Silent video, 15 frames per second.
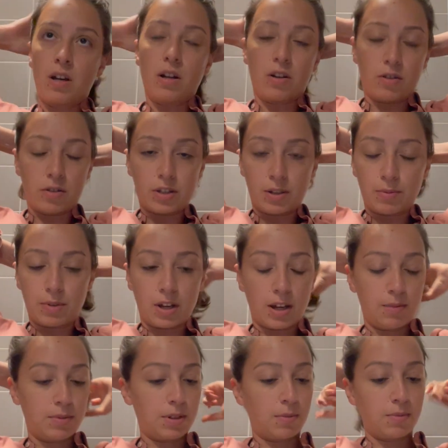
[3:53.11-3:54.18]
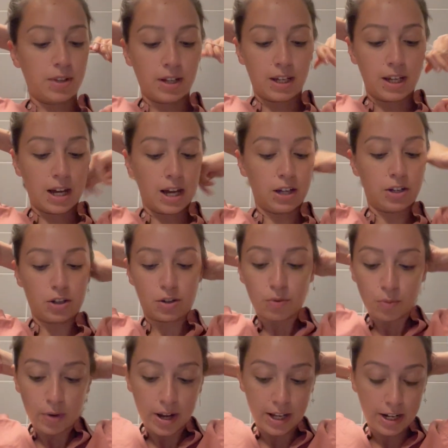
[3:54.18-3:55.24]
And sometimes I'm like, yeah, I should
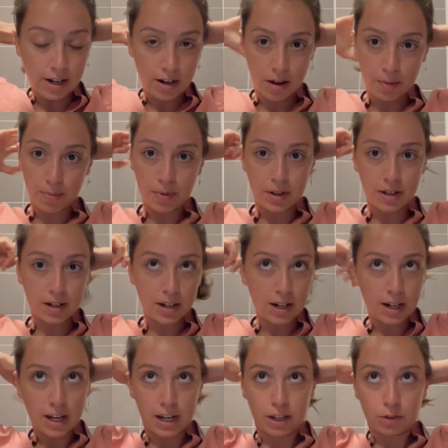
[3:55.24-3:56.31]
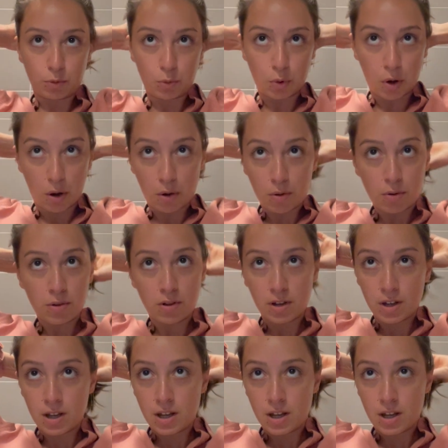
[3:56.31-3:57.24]
wait it up and let it grow.